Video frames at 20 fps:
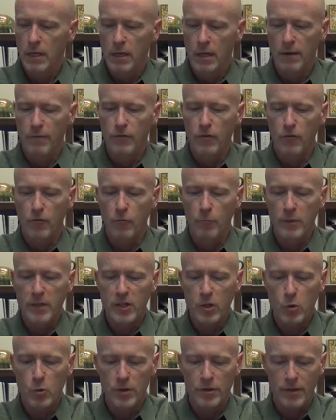If you're
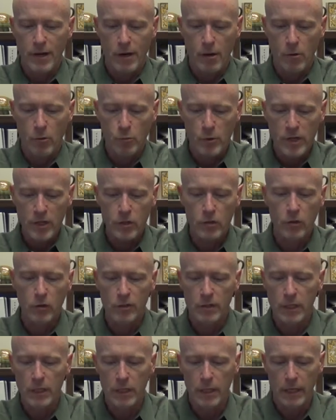familiar with our
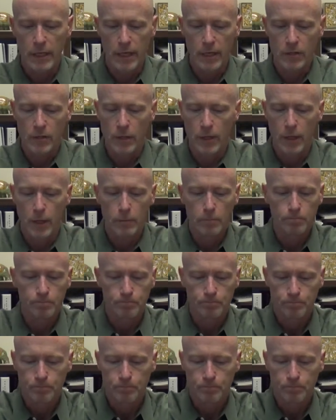original TDXL,